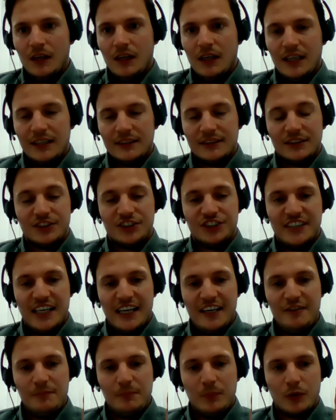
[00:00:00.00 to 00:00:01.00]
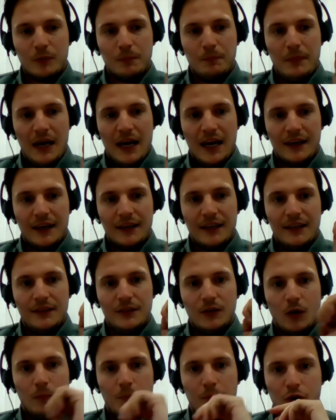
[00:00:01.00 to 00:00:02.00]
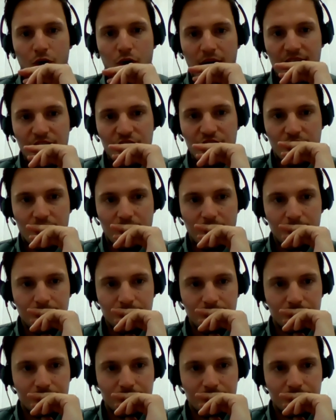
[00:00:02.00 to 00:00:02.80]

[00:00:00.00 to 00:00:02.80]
The SafePort bag in operation,